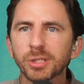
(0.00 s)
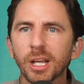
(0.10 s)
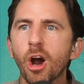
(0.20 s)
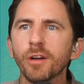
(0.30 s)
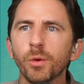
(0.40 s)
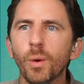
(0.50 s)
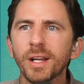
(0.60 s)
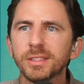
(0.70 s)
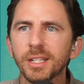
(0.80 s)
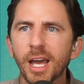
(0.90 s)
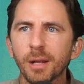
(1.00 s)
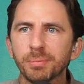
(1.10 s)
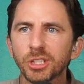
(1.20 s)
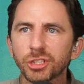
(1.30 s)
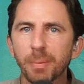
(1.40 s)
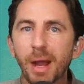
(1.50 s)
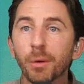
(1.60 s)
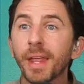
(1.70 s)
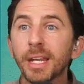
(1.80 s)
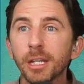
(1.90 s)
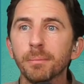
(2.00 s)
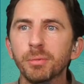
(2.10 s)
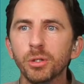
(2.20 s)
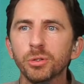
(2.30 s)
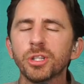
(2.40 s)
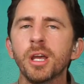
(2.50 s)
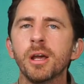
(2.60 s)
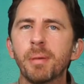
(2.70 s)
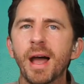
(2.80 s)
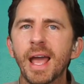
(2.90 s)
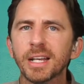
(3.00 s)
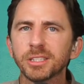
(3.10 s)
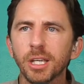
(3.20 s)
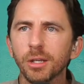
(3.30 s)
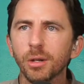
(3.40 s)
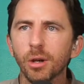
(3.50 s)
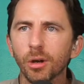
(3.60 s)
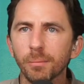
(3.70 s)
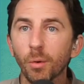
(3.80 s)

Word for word: Like Harvey Weinstein had a position of power that he abused by asking or,